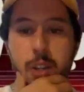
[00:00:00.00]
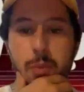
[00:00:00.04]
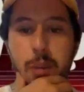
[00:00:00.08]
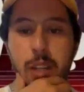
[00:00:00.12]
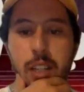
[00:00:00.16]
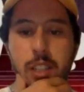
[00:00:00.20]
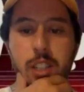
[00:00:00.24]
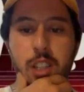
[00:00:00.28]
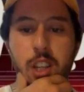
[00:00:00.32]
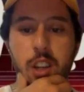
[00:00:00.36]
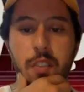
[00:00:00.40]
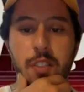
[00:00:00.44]

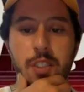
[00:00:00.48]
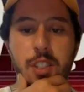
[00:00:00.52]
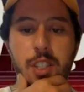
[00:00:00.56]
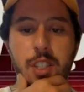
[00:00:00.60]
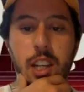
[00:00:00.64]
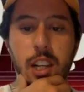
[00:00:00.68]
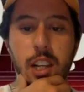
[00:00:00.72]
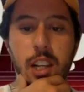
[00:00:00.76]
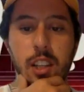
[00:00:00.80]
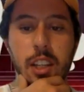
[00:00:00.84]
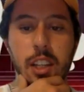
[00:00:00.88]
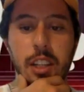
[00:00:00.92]
myself
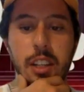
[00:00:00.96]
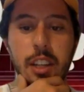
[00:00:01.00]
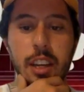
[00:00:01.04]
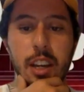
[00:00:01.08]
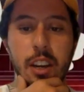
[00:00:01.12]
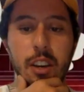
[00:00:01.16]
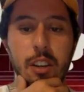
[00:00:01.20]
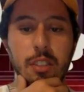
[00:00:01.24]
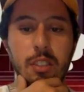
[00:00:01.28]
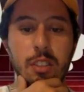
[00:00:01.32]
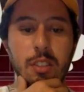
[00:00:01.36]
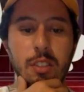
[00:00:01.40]
settling
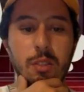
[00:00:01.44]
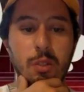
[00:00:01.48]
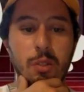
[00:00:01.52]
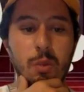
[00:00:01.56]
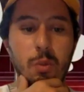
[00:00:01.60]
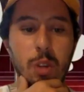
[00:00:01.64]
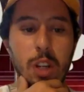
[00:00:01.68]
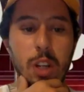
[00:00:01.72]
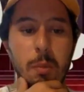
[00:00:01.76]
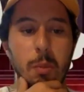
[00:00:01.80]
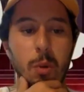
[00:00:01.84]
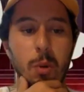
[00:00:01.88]
down
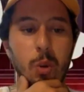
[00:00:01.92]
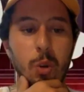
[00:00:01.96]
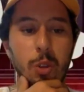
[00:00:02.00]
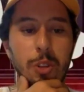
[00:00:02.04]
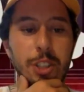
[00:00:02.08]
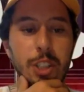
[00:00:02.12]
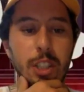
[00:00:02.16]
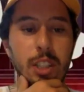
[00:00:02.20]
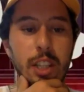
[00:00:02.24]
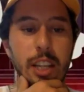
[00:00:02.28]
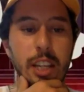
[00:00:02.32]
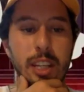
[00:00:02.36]
when I'm
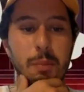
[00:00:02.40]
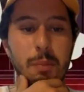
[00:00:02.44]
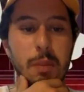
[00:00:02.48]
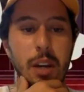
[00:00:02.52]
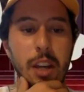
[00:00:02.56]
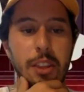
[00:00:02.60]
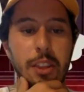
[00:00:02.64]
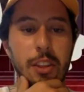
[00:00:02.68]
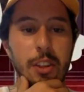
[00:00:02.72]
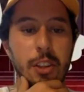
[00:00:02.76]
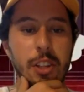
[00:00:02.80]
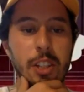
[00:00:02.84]
older, like in my
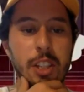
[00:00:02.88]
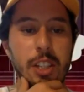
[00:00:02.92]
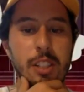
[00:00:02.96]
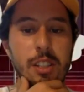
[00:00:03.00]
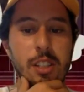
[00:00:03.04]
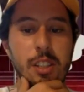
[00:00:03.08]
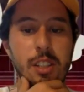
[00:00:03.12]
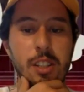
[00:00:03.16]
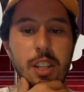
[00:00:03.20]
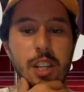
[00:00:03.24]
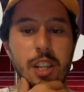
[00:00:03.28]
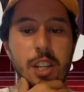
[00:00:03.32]
30s,
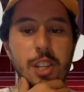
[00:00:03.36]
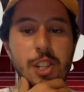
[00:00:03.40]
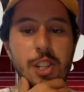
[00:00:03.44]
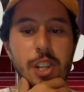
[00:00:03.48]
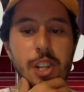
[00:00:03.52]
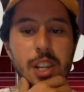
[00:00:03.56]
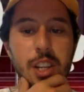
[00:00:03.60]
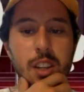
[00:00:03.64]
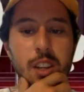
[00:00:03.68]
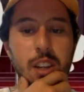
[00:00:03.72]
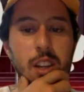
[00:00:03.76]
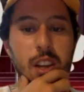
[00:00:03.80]
and
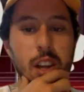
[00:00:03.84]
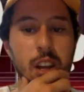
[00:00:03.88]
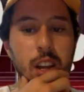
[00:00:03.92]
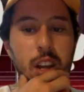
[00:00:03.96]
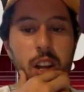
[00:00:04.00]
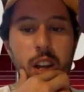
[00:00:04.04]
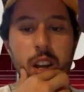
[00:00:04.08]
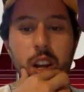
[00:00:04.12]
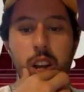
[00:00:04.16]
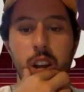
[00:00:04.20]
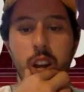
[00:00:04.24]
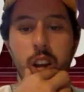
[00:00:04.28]
teaching.
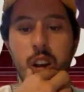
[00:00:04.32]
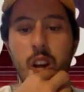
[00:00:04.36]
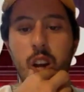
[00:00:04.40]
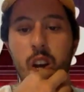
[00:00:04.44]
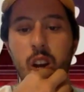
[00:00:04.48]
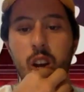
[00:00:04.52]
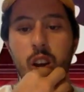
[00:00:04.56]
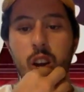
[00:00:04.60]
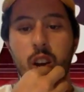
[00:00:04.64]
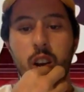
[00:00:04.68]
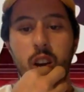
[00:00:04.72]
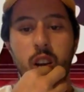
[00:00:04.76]

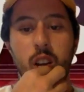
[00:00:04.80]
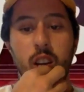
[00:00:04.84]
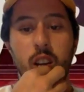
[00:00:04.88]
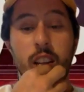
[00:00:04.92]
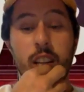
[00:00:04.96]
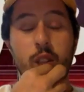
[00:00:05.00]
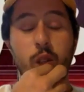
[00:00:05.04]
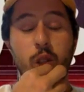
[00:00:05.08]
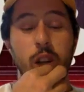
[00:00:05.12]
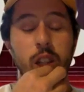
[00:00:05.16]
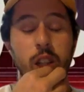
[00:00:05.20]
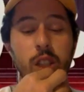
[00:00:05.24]

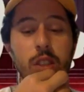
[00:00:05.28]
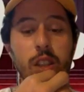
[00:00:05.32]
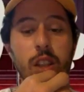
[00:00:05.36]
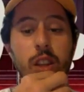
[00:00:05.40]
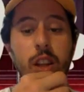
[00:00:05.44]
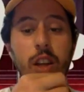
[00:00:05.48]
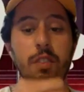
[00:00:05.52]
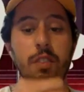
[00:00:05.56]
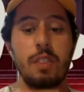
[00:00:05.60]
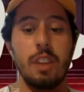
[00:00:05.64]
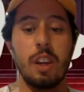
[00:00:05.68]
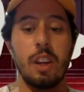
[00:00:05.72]
And so I really
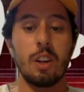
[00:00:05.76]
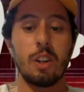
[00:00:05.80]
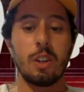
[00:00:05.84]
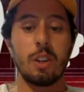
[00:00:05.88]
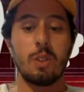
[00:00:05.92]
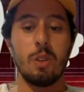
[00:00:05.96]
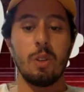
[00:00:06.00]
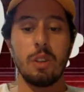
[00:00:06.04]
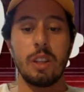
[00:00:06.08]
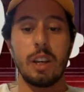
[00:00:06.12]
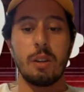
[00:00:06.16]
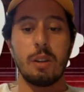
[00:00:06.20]
love the
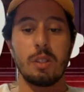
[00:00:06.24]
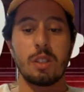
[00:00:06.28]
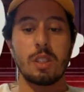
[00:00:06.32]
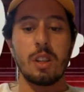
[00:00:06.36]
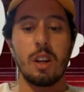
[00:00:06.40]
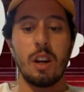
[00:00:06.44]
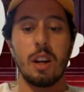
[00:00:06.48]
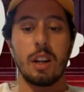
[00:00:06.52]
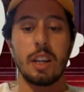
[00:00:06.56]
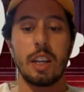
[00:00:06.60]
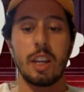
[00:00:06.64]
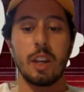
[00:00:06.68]
article that was
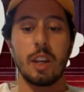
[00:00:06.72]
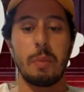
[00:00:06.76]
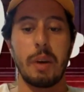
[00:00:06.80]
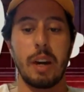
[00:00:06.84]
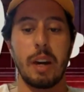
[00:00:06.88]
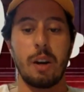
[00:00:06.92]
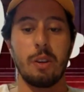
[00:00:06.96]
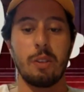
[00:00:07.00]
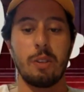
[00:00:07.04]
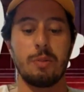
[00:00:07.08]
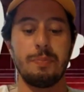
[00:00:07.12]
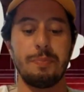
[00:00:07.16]
talking
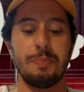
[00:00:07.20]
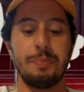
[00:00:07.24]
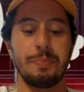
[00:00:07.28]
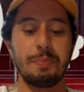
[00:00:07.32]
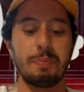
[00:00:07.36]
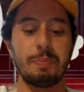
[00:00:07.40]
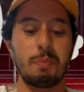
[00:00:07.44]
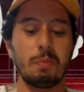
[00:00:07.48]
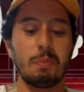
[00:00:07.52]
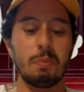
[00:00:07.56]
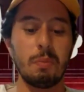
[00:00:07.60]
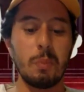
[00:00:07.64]
about
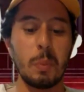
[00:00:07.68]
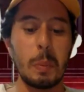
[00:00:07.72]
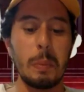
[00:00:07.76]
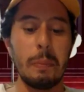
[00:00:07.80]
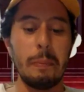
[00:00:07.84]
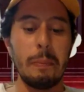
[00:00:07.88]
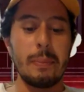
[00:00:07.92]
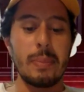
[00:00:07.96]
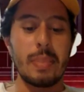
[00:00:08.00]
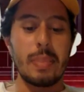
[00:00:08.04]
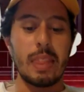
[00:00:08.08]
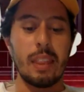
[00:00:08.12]

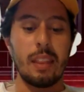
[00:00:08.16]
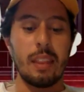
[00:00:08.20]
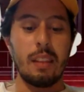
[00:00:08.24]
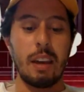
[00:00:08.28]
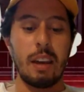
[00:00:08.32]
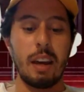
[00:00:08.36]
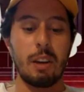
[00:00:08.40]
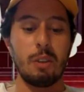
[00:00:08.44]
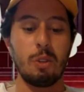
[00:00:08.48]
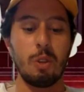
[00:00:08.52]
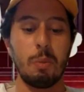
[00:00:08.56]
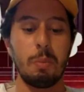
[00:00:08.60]

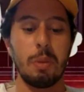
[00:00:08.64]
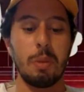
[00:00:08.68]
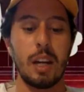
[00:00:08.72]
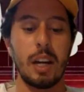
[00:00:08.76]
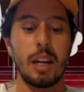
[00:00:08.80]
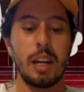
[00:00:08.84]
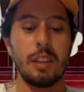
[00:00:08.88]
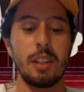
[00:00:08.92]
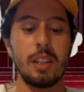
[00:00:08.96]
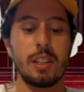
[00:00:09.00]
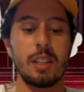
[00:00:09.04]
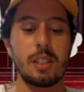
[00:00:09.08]
how to
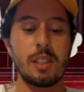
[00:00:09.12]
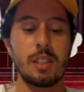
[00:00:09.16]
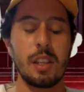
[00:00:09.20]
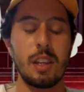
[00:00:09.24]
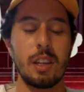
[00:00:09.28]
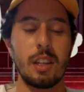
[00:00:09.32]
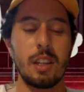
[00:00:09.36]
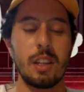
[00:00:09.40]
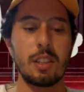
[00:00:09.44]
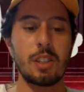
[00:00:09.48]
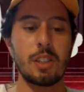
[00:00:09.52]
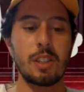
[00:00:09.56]
apply these
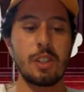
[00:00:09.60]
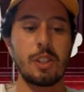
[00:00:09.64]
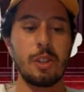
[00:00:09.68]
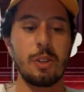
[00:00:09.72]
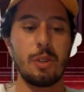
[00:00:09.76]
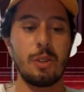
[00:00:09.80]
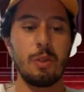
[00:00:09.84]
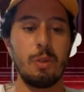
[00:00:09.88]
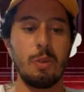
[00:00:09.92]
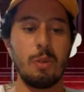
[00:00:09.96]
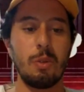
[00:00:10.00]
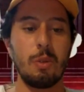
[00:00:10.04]
things
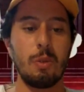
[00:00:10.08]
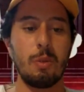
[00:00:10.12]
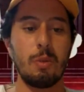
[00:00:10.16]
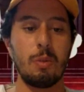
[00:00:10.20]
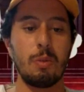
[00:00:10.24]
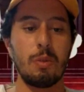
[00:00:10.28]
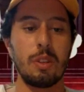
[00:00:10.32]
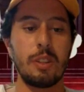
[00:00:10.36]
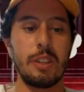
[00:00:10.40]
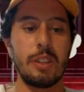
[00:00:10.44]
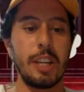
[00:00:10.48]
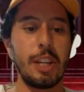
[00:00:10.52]
to
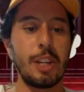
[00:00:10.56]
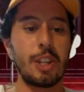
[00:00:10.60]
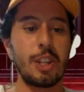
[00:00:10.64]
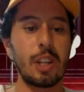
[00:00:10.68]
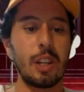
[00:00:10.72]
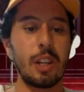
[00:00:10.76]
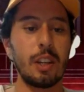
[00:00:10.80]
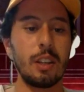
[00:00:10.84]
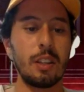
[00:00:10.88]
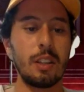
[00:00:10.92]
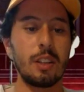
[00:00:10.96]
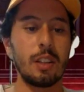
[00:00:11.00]

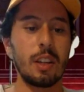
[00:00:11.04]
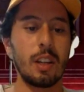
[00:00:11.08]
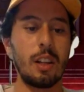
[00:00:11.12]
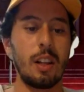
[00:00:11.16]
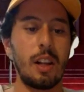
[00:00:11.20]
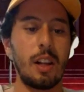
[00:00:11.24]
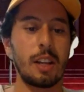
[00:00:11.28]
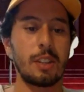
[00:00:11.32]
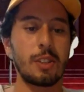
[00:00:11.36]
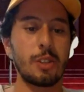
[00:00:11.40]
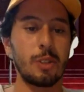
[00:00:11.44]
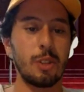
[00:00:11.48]
teaching and to
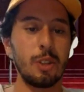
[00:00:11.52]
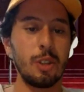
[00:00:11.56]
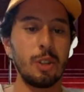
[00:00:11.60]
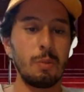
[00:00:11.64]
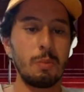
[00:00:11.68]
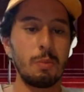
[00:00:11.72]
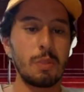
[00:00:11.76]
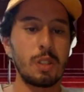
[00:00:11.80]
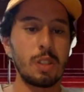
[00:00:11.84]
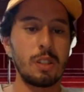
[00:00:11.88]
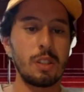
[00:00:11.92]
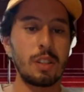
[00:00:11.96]

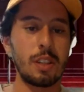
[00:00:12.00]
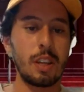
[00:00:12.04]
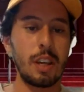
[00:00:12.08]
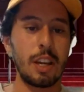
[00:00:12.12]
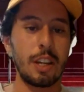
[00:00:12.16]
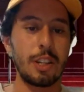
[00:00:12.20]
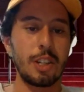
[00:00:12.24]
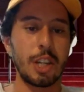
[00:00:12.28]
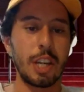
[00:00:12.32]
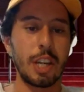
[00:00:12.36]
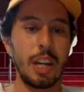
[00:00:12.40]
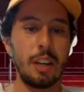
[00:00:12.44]
classrooms and to
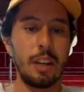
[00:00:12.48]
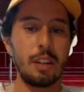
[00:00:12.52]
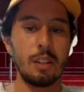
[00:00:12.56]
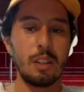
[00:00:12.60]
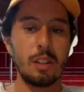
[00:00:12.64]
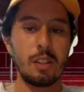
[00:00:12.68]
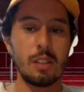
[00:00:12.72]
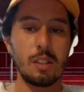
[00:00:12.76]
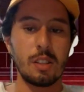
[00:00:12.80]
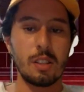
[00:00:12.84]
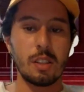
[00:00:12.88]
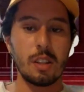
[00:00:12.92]

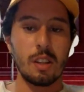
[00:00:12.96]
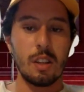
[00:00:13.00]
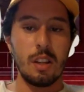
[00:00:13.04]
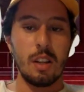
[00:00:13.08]
educators.